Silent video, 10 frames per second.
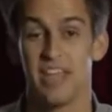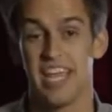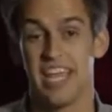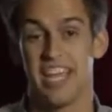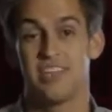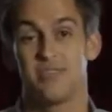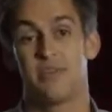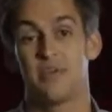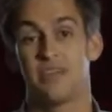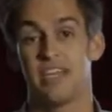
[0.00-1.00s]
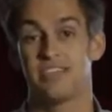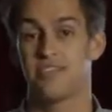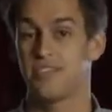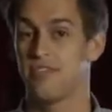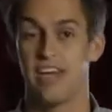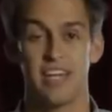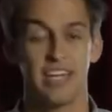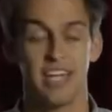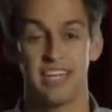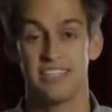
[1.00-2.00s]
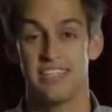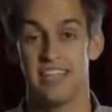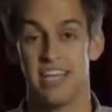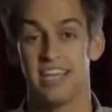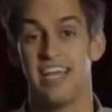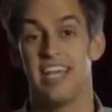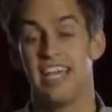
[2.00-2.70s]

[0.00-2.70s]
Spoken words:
And you're probably asking yourself, how did I not see that?